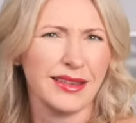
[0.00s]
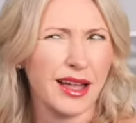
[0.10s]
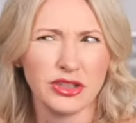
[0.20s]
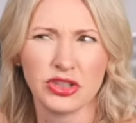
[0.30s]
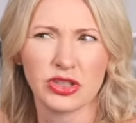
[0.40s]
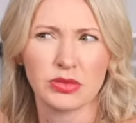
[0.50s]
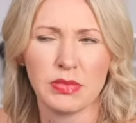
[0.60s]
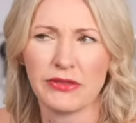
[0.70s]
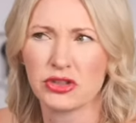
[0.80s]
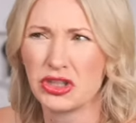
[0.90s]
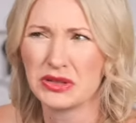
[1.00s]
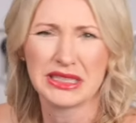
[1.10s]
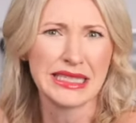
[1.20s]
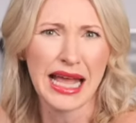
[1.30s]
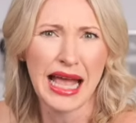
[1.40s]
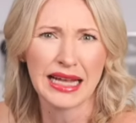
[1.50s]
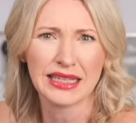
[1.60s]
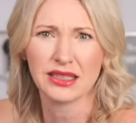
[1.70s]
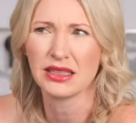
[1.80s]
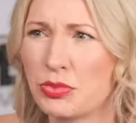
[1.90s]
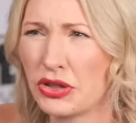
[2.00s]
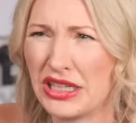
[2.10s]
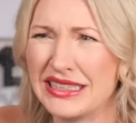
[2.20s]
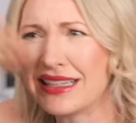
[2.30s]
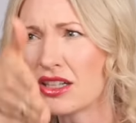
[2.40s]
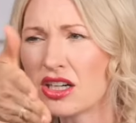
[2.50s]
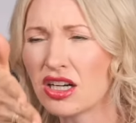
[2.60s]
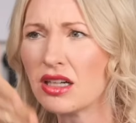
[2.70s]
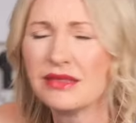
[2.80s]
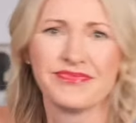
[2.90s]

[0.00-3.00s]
lunch, afternoon snack, pre dinner?